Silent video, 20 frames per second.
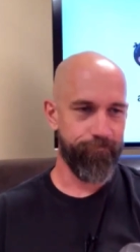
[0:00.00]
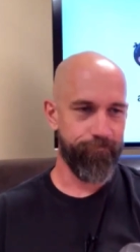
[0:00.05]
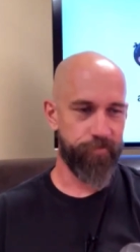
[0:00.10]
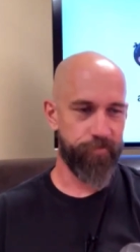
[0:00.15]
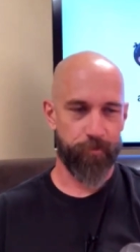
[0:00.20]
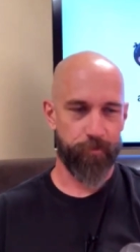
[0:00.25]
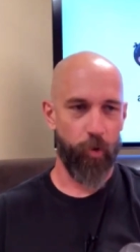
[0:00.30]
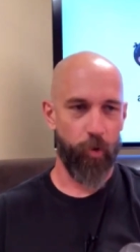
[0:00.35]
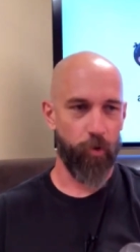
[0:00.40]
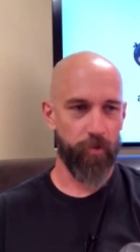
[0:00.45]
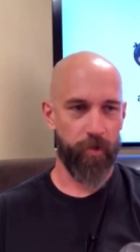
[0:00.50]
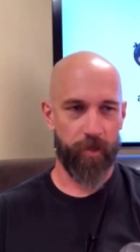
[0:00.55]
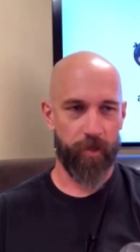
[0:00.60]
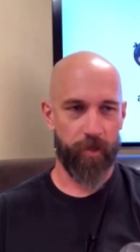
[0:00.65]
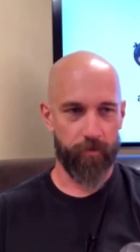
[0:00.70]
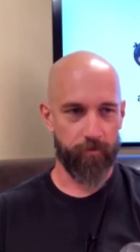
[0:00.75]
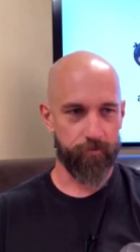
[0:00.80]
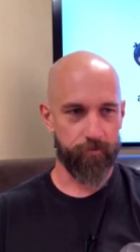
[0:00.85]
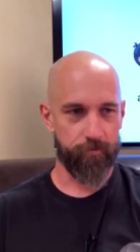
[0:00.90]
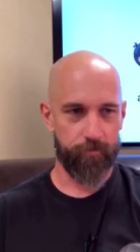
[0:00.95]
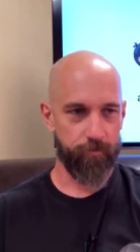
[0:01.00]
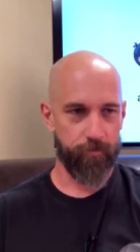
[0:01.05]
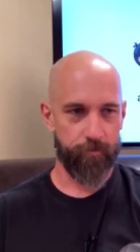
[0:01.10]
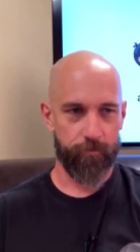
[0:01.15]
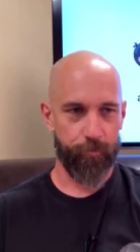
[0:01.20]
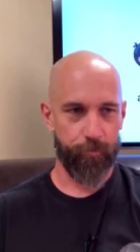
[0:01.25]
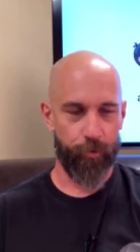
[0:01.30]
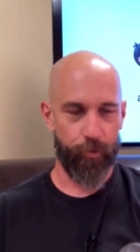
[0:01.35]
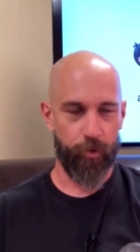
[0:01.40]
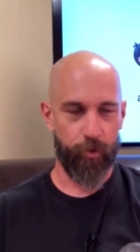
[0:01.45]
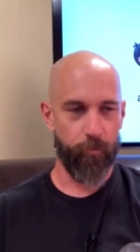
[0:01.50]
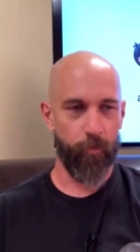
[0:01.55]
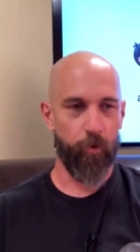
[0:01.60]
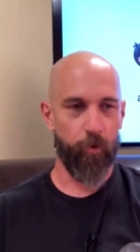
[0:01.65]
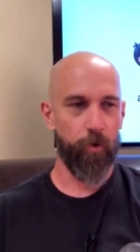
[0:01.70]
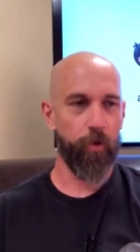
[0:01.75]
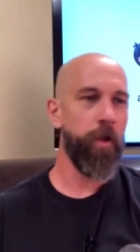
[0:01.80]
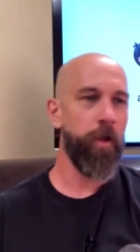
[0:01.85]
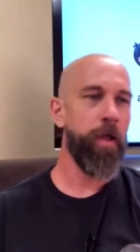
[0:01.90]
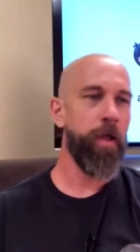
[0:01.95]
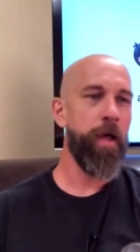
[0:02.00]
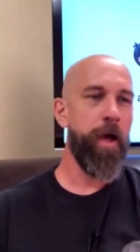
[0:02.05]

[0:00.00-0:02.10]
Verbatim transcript: Chipotle burrito bowl.